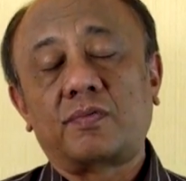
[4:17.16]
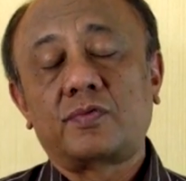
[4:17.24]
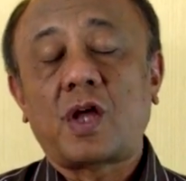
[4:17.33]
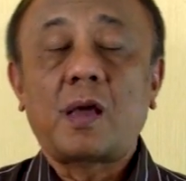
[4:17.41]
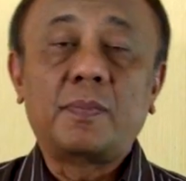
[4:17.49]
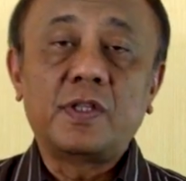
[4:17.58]

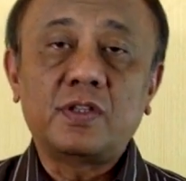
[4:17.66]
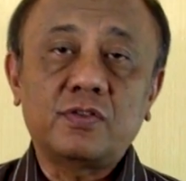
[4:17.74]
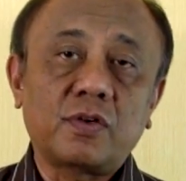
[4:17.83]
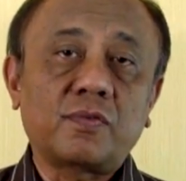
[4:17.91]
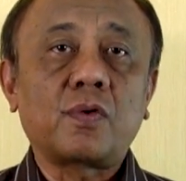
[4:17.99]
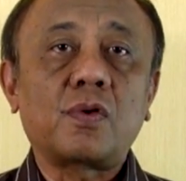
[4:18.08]
diabetes,
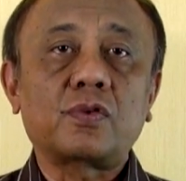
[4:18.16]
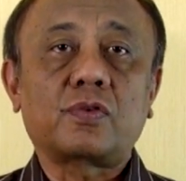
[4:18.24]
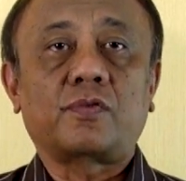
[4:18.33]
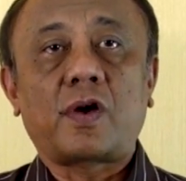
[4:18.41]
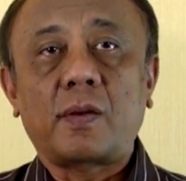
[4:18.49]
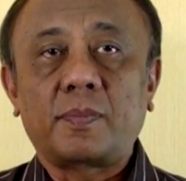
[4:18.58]
of course,
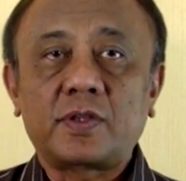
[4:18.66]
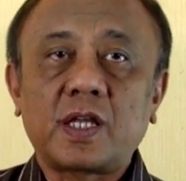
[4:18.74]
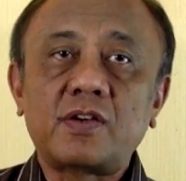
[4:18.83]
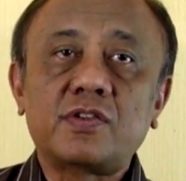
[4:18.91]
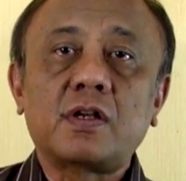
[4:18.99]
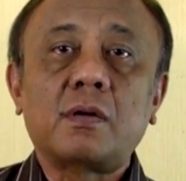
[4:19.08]
of
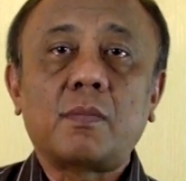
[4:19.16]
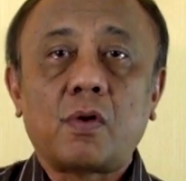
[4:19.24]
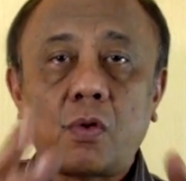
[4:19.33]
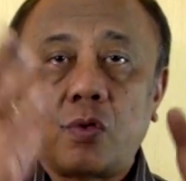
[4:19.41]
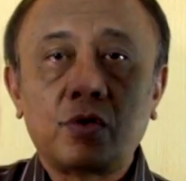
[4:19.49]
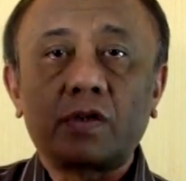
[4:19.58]
hypertension among
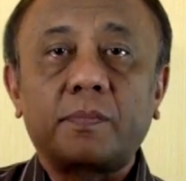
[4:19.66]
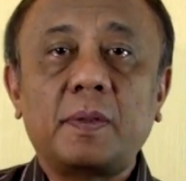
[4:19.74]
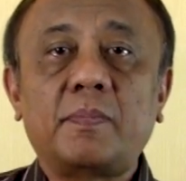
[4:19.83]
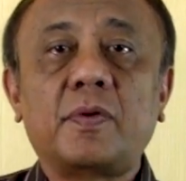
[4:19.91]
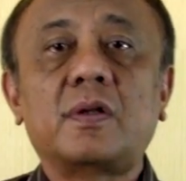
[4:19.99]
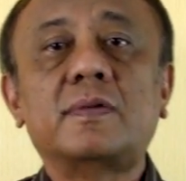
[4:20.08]
older
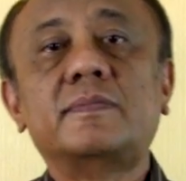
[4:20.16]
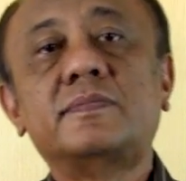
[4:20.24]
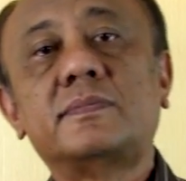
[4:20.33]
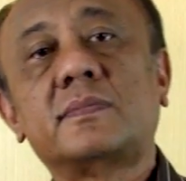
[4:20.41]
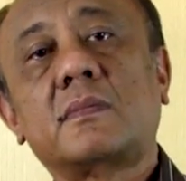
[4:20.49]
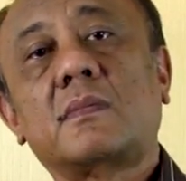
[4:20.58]
people.
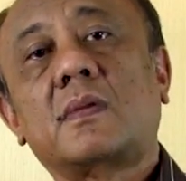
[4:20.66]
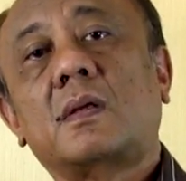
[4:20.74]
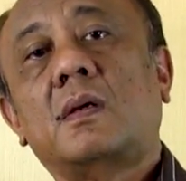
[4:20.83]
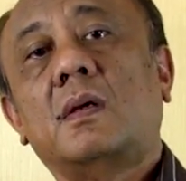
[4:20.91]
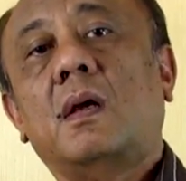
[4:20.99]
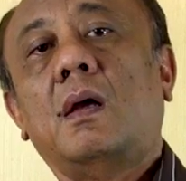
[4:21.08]

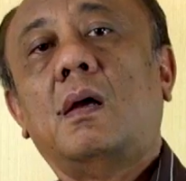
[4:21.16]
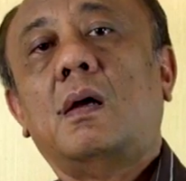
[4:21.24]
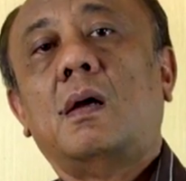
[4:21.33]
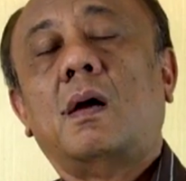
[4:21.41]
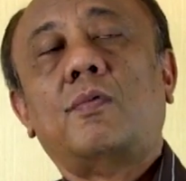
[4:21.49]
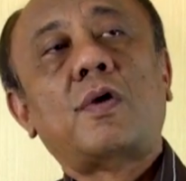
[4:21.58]

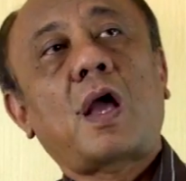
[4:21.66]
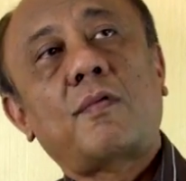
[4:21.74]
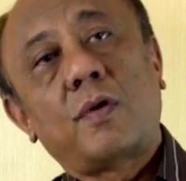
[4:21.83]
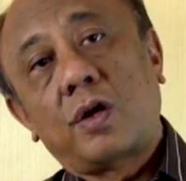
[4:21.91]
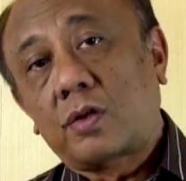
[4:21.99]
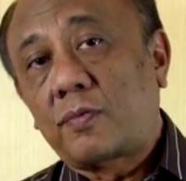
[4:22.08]
We have
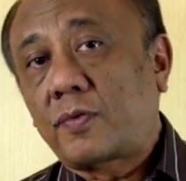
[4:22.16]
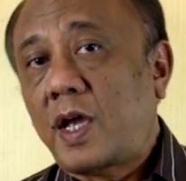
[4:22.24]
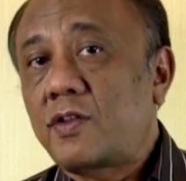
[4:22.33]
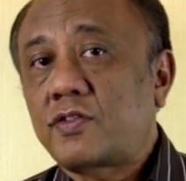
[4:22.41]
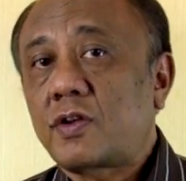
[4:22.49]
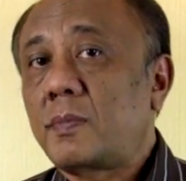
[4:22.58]
a lot of
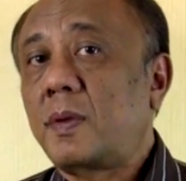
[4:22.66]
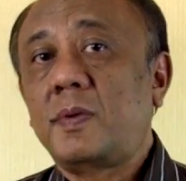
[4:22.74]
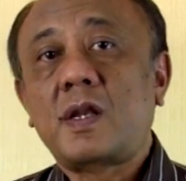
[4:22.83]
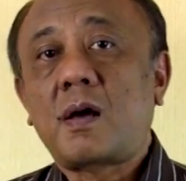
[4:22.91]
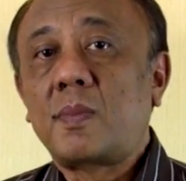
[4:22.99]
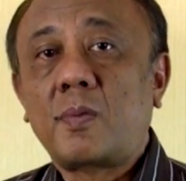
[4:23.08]
cancer, maybe
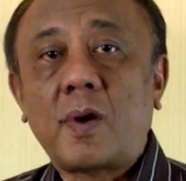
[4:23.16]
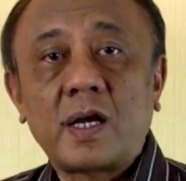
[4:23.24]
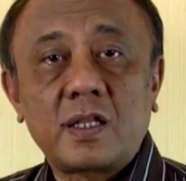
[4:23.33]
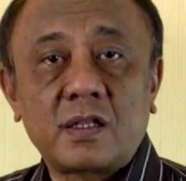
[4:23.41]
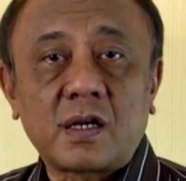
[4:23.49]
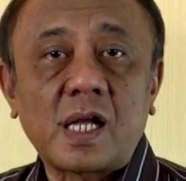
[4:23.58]
#1
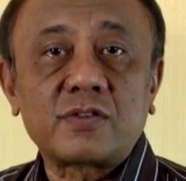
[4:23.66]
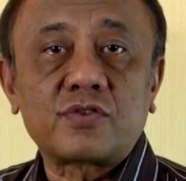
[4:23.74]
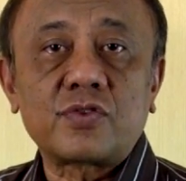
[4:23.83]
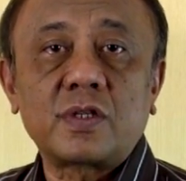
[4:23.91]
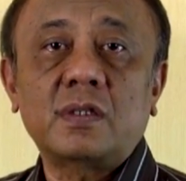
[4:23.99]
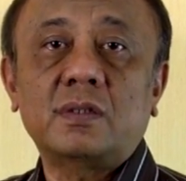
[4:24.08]
in the
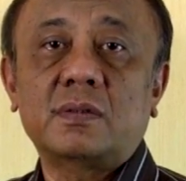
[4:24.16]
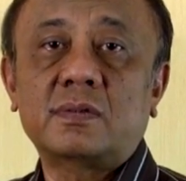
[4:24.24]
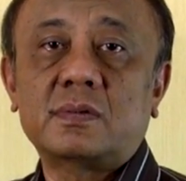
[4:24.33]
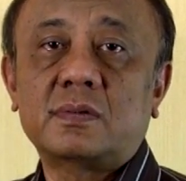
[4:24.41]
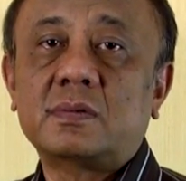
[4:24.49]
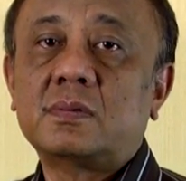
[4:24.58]
country.
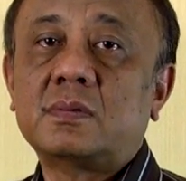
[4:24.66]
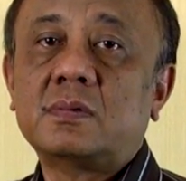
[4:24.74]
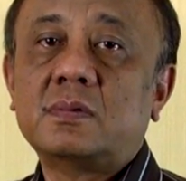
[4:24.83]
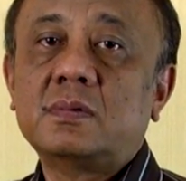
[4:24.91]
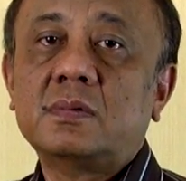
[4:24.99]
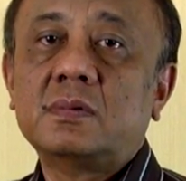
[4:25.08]

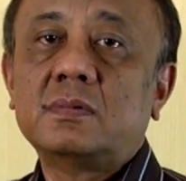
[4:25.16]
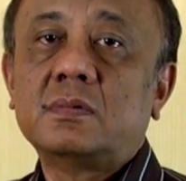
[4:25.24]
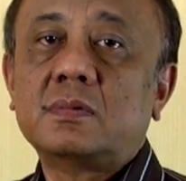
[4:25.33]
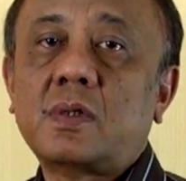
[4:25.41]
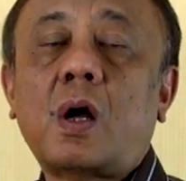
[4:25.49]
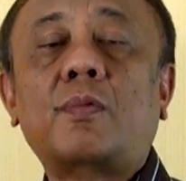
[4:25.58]

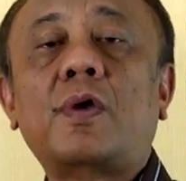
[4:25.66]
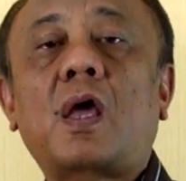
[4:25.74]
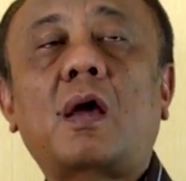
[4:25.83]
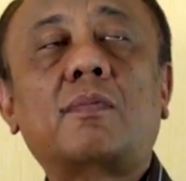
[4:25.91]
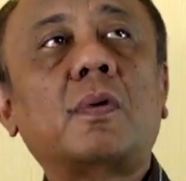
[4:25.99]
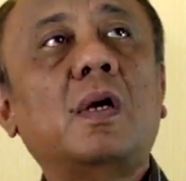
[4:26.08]
We
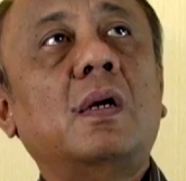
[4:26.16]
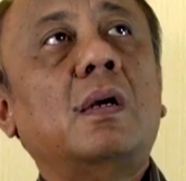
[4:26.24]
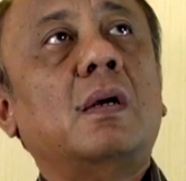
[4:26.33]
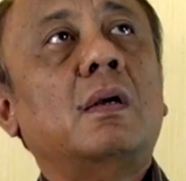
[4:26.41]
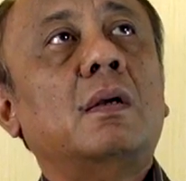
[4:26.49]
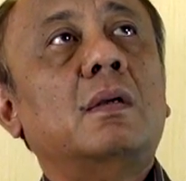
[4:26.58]
have
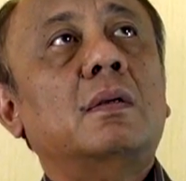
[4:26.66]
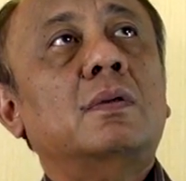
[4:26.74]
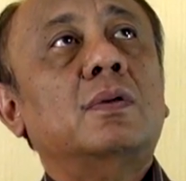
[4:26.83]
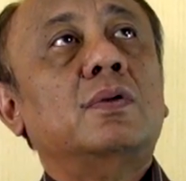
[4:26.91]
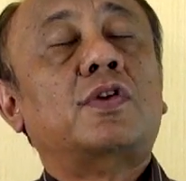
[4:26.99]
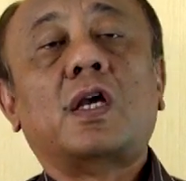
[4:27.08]

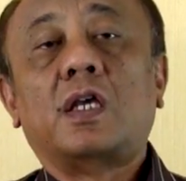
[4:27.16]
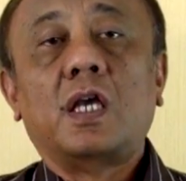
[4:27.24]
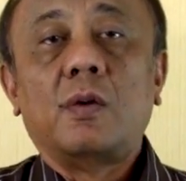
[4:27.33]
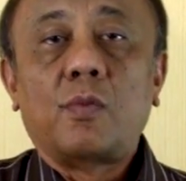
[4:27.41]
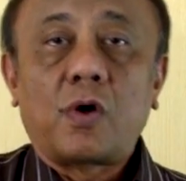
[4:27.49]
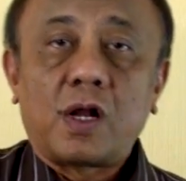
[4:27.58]
dengue
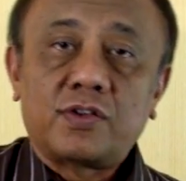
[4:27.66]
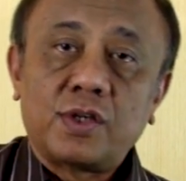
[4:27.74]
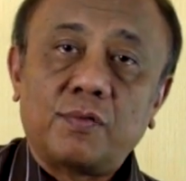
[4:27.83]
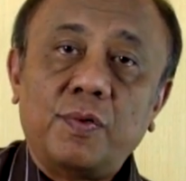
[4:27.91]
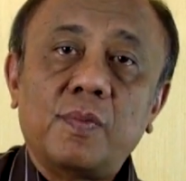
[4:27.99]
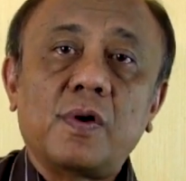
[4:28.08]

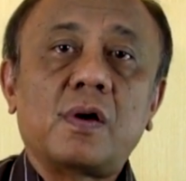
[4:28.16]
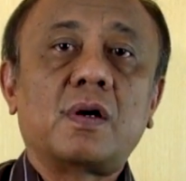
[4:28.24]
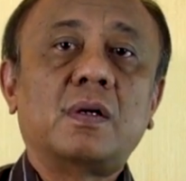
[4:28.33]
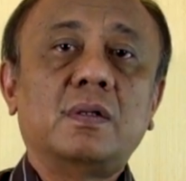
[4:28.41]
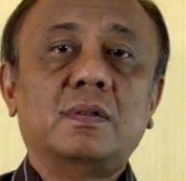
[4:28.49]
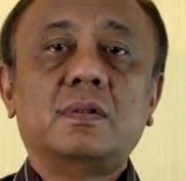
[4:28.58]
hemorrhagic
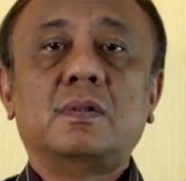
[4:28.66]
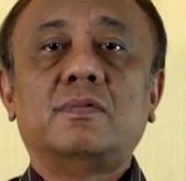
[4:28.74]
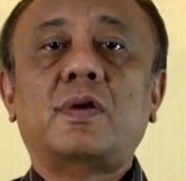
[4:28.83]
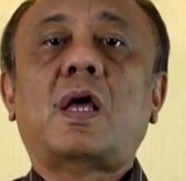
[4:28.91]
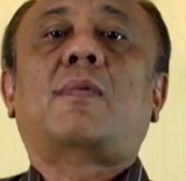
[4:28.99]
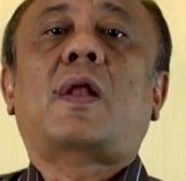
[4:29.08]
fever.
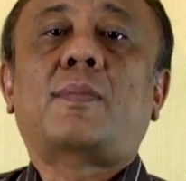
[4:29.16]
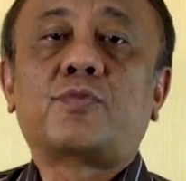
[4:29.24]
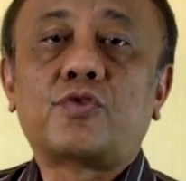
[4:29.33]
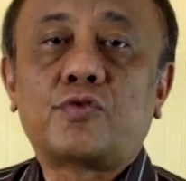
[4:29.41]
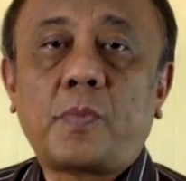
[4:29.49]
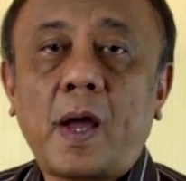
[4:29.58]
We have
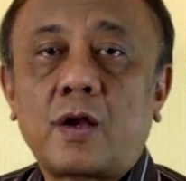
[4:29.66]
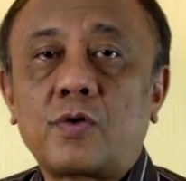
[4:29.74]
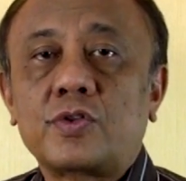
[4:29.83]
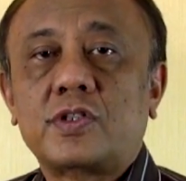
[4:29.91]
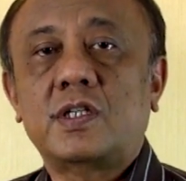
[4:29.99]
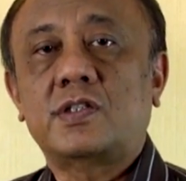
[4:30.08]

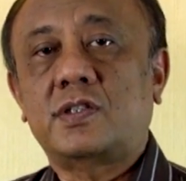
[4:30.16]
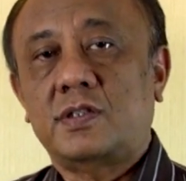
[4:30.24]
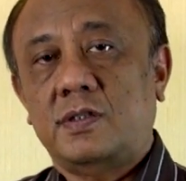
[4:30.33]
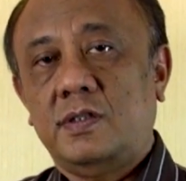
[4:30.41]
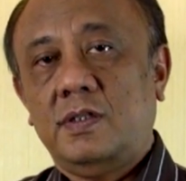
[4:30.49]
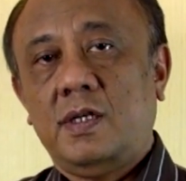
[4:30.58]
leptospirosis.